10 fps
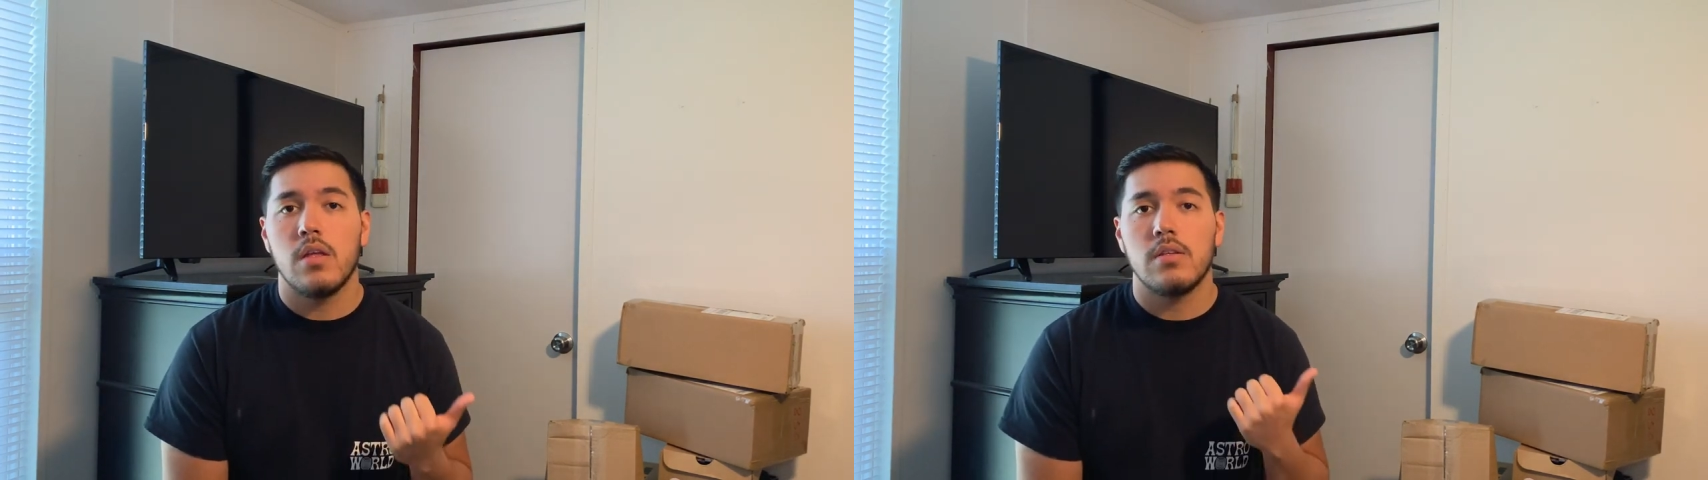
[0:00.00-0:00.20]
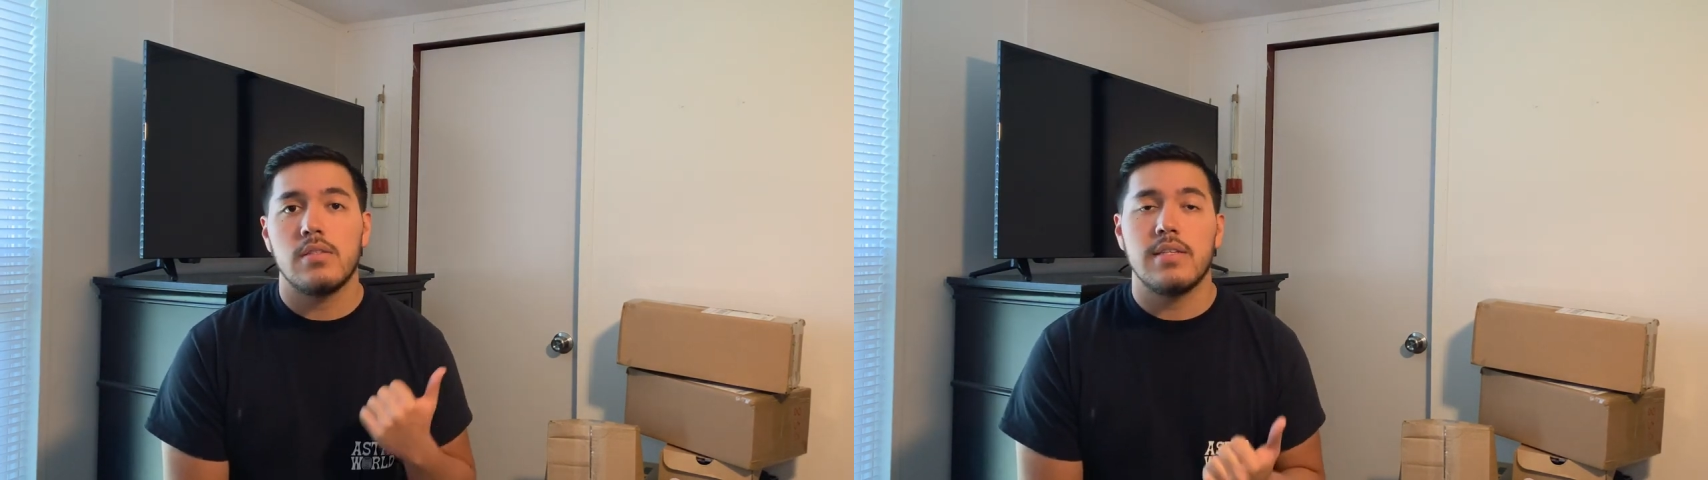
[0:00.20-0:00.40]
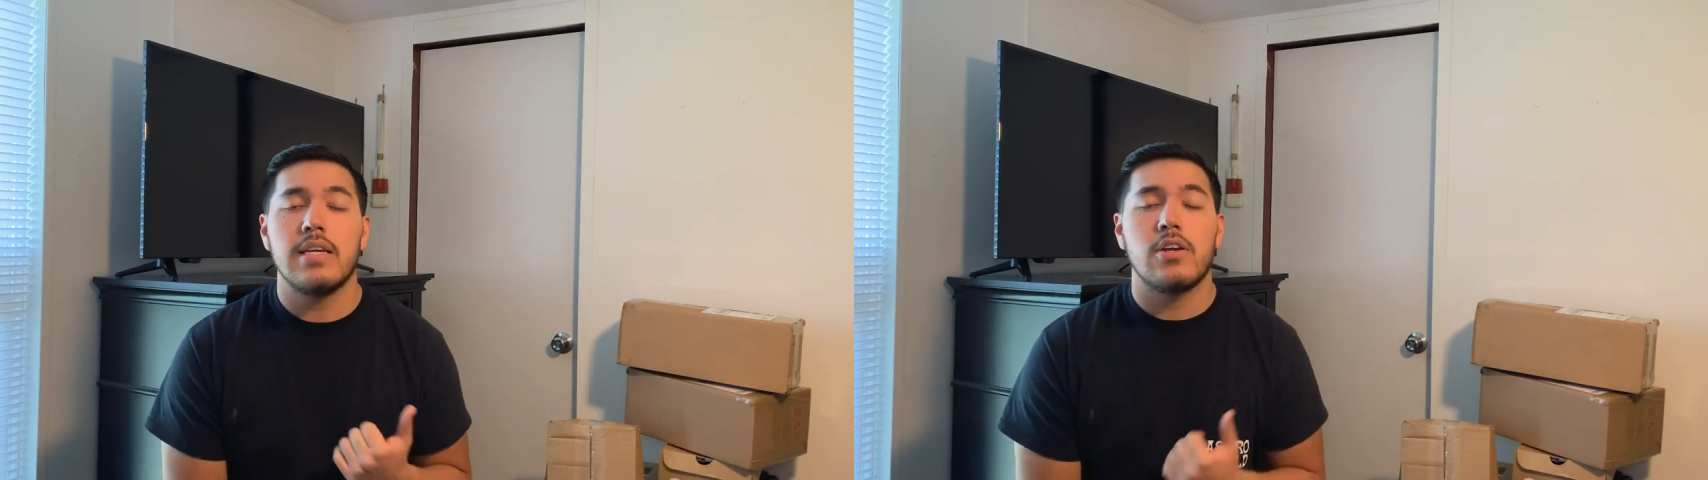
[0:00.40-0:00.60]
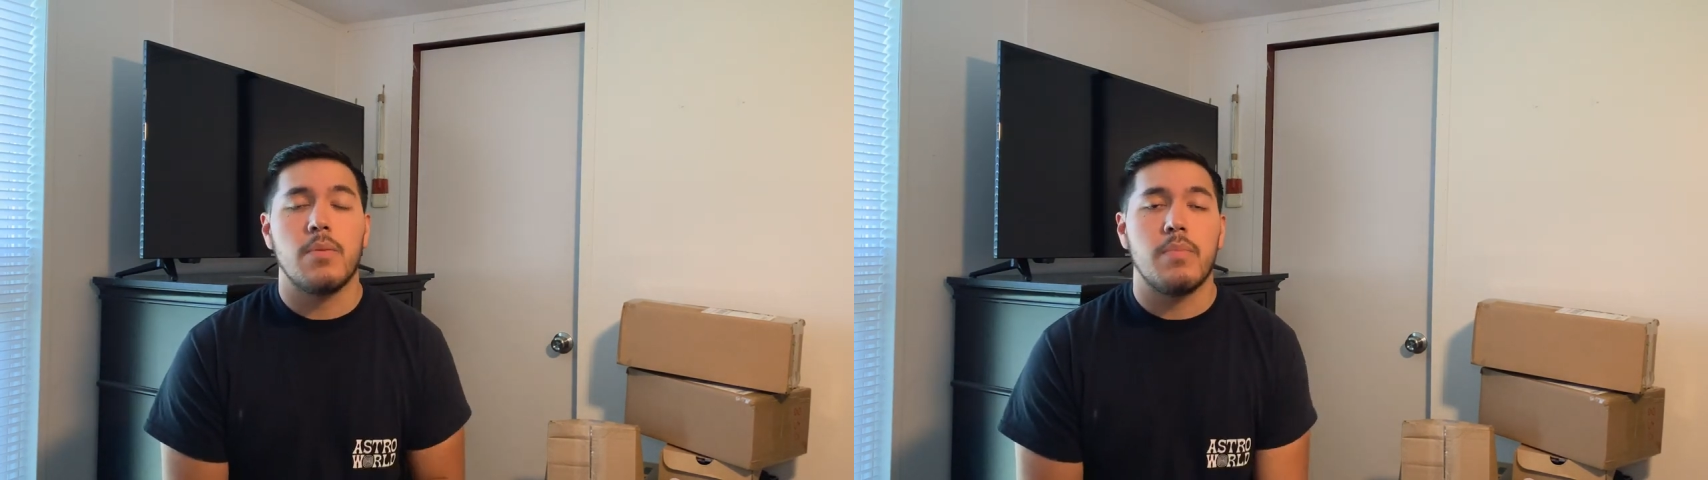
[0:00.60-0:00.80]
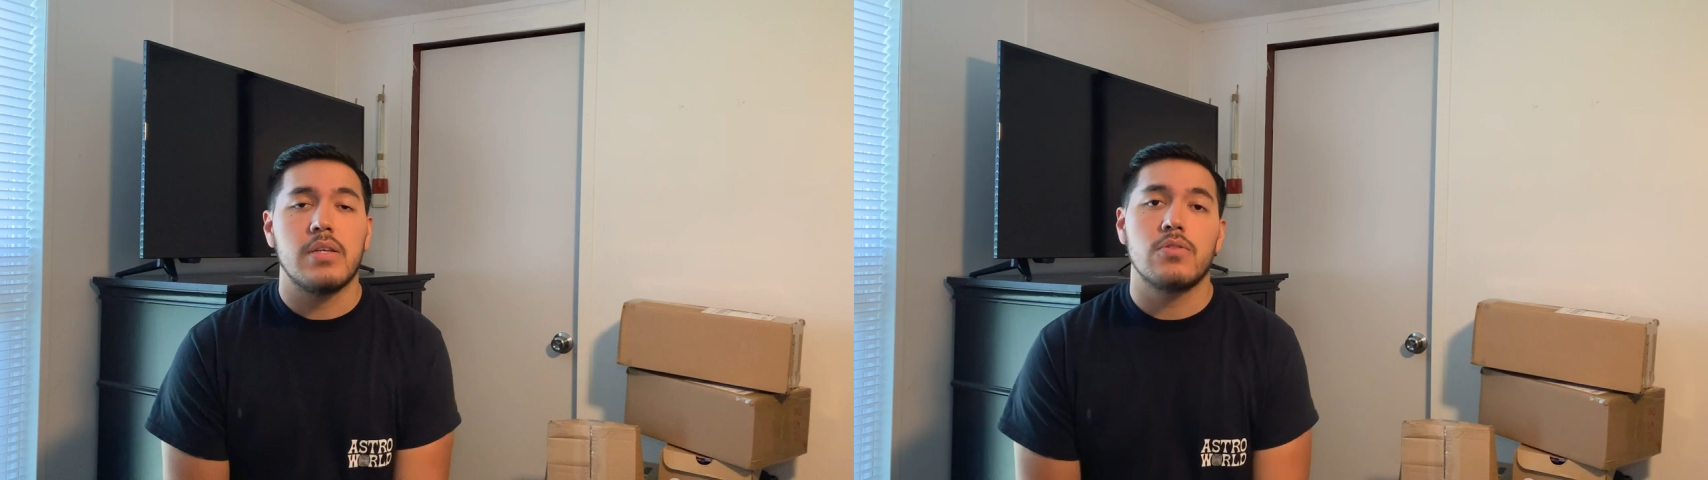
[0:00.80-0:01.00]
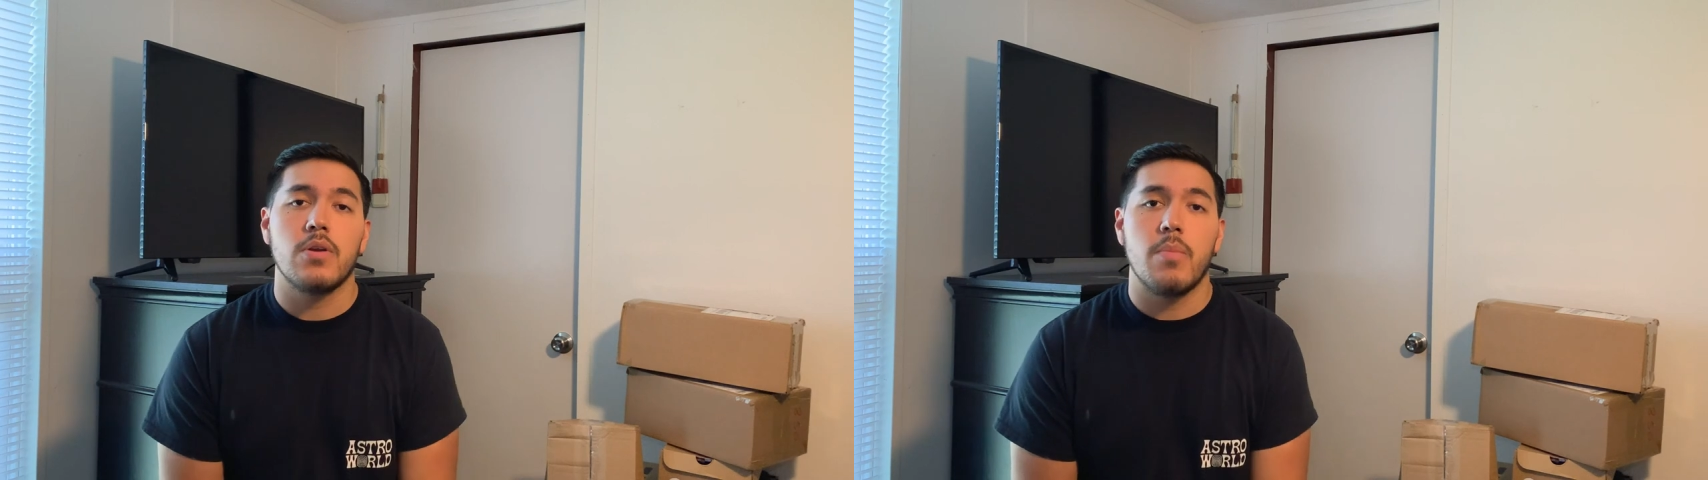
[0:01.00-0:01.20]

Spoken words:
sneaker mystery